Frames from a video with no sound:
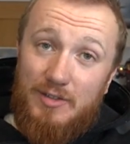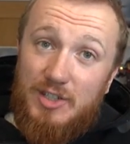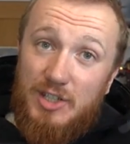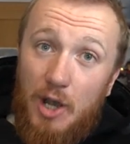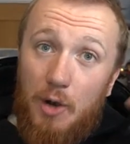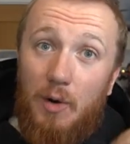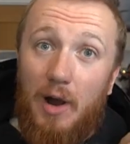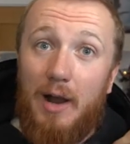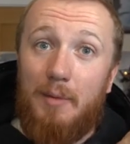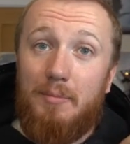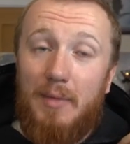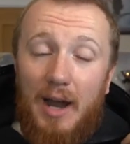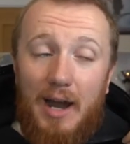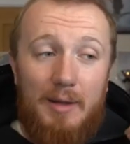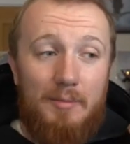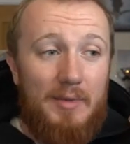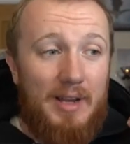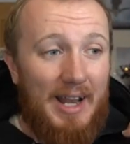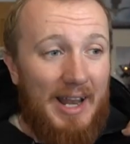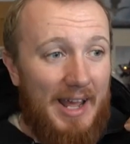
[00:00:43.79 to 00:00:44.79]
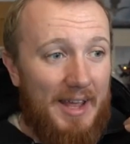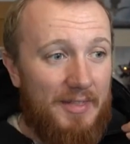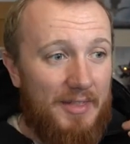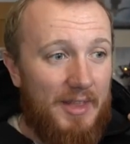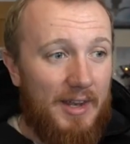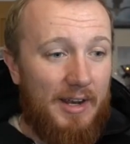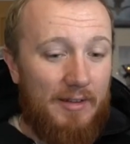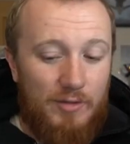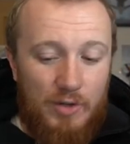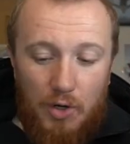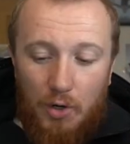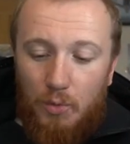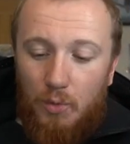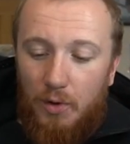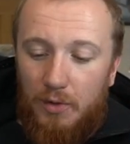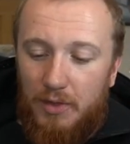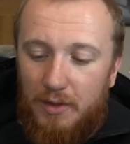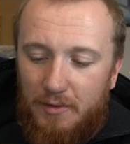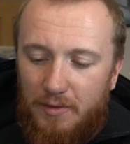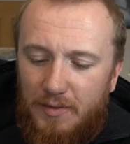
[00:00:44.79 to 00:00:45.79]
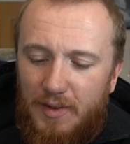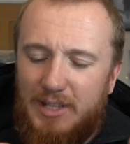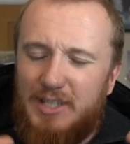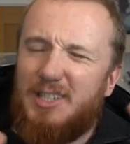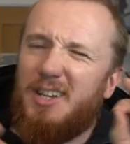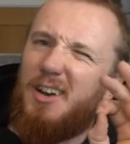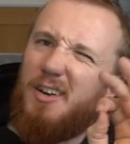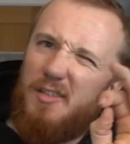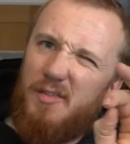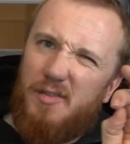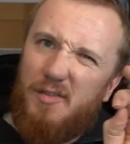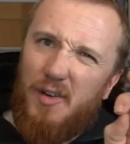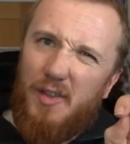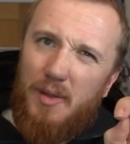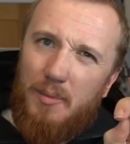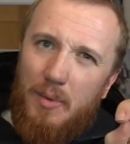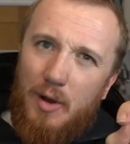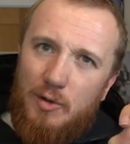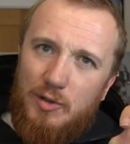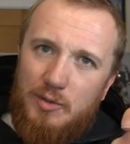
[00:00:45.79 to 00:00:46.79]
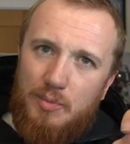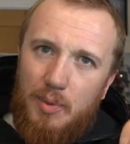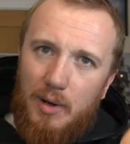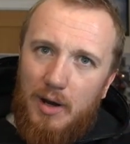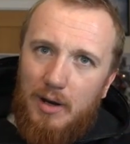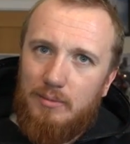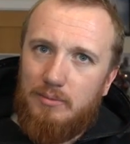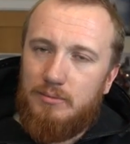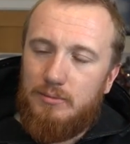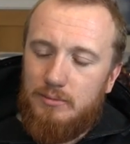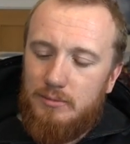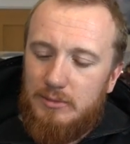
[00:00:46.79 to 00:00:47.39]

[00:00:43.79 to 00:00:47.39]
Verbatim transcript: So I'm I'm glad that I've got one that fits for the most part.